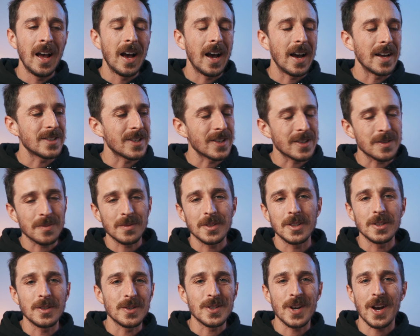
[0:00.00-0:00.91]
I just want
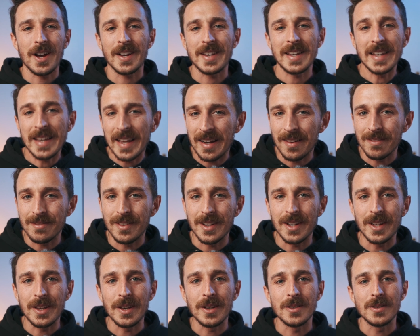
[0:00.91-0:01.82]
to do talking head
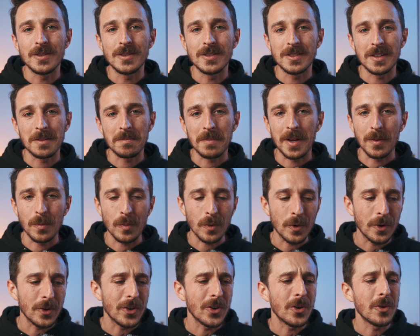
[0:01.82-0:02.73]
videos in my
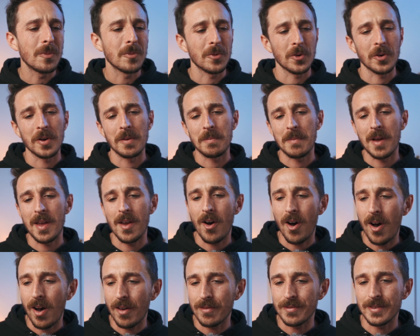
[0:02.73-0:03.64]
room or in my
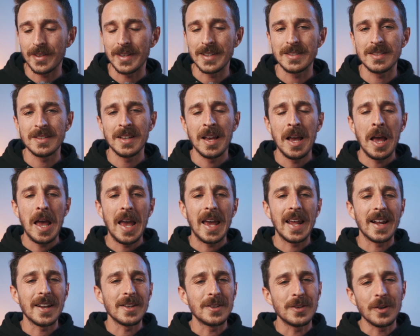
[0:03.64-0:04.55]
office,
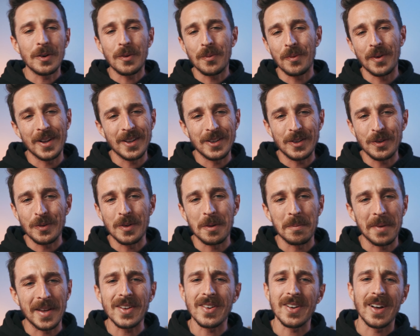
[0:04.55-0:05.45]
and I don't want to do it in
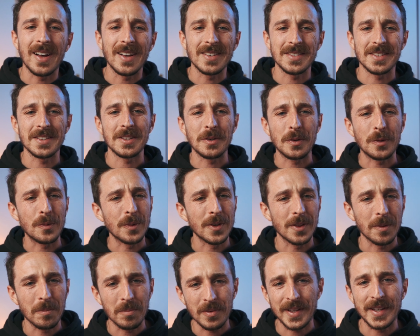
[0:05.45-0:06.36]
my closet or
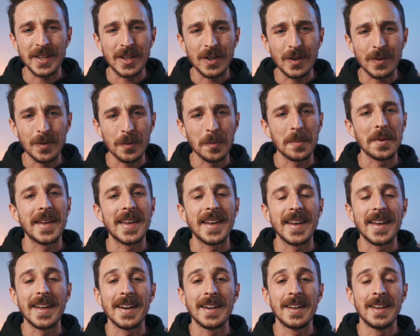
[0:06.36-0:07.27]
with a blanket over my
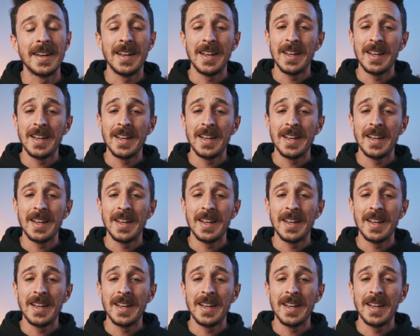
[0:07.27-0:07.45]
head.